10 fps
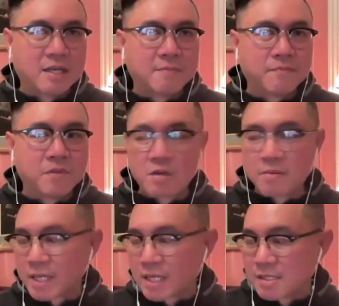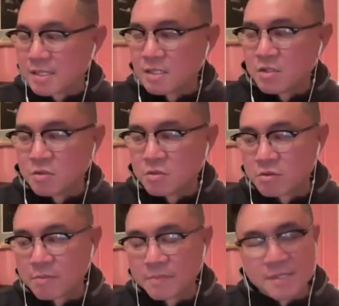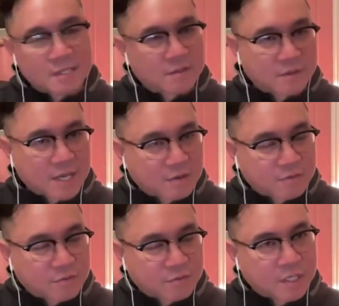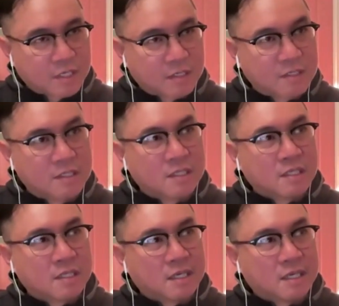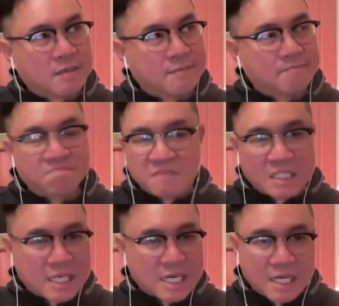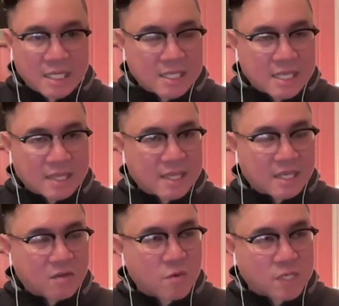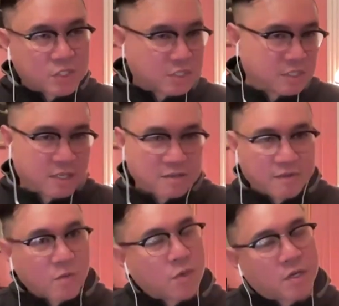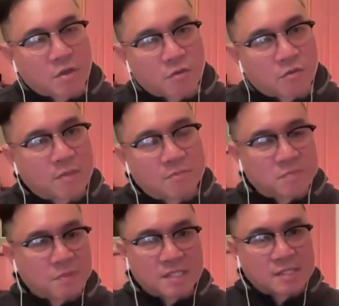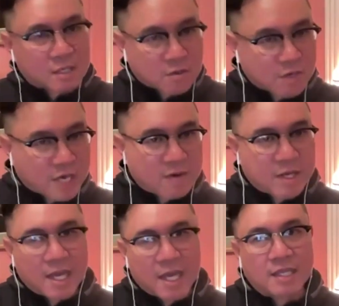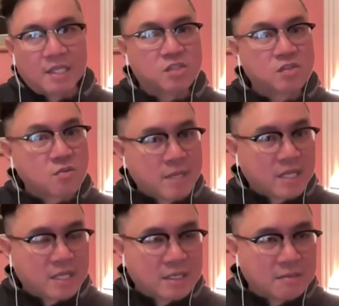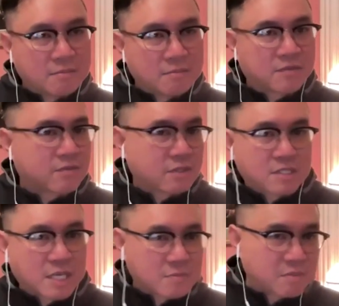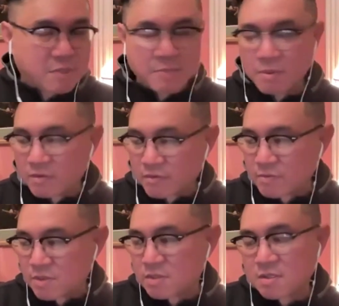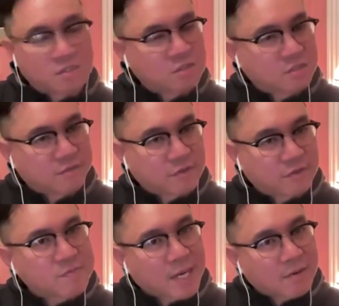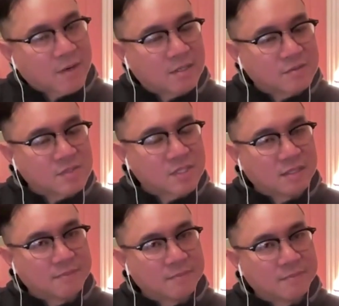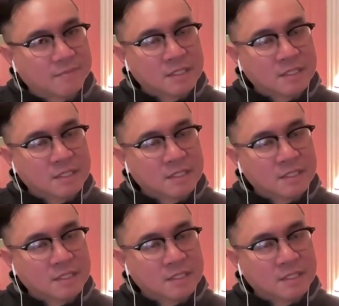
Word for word: Um, you know, my cousin who grew up in Southern California um, did not get that question of like where are you from just because like her area had like so many different types of people from such diverse backgrounds um,